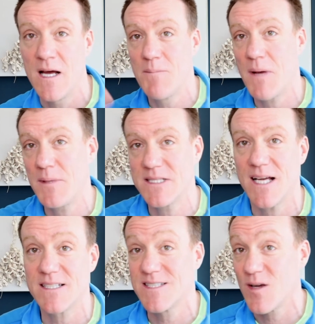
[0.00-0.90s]
Maybe it's
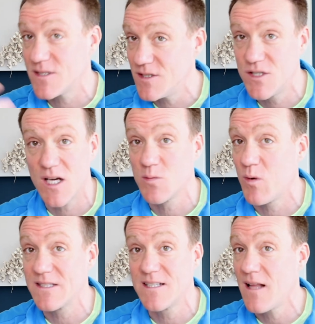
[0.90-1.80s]
exercising just
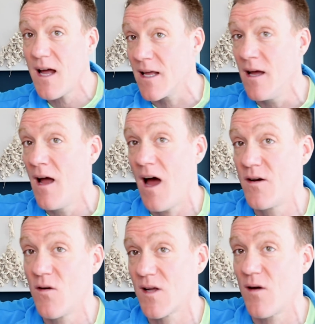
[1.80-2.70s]
once a day
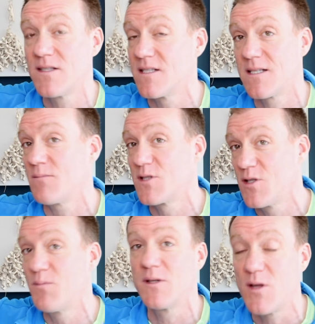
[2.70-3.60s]
and not going to some
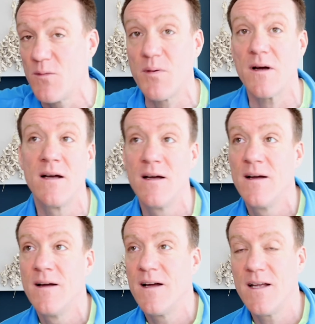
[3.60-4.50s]
super duper,
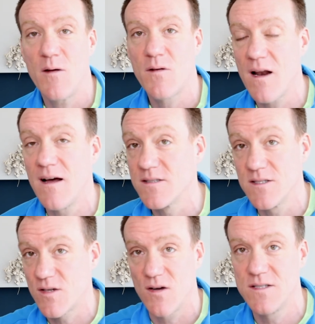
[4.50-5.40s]
class
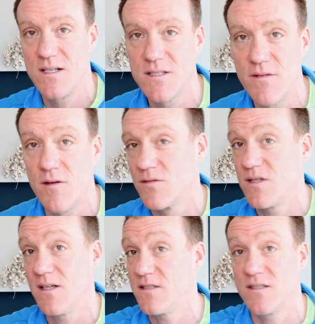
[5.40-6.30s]
that's costing us a
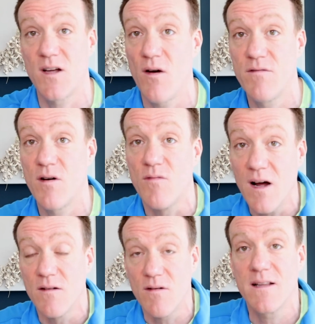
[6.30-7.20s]
fortune. It's just going for a
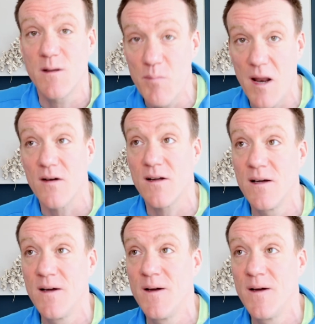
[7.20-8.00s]
run around the block.